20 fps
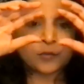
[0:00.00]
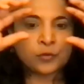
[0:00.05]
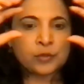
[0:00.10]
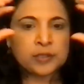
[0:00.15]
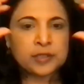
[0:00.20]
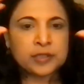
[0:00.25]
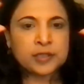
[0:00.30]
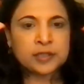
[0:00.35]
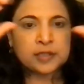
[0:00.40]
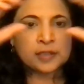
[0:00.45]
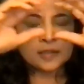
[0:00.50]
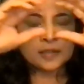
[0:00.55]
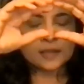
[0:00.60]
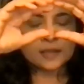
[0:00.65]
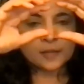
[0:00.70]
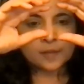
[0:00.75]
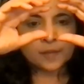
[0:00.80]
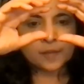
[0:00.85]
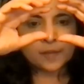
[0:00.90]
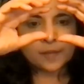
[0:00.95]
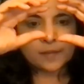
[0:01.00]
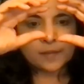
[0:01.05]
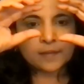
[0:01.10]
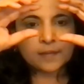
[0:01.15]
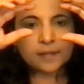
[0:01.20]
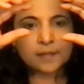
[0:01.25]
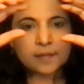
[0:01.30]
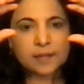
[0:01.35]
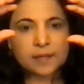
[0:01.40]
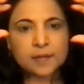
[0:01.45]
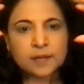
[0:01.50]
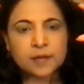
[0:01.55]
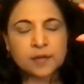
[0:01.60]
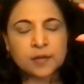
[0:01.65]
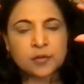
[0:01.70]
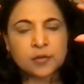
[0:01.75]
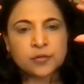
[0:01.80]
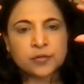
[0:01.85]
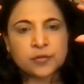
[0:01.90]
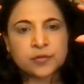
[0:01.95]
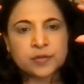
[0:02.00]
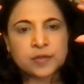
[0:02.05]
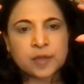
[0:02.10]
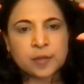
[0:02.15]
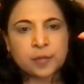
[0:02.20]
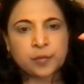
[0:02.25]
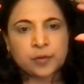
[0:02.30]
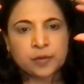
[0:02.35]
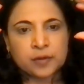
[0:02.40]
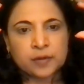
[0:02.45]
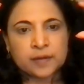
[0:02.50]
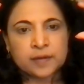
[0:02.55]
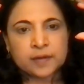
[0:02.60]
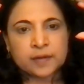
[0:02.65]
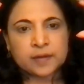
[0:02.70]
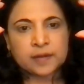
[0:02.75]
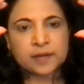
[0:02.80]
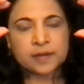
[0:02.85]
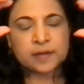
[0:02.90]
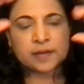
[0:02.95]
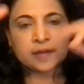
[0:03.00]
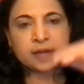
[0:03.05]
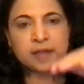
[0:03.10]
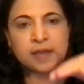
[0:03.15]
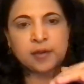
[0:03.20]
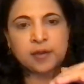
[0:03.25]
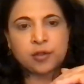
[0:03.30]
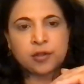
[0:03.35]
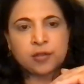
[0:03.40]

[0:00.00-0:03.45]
only the those couple cysts and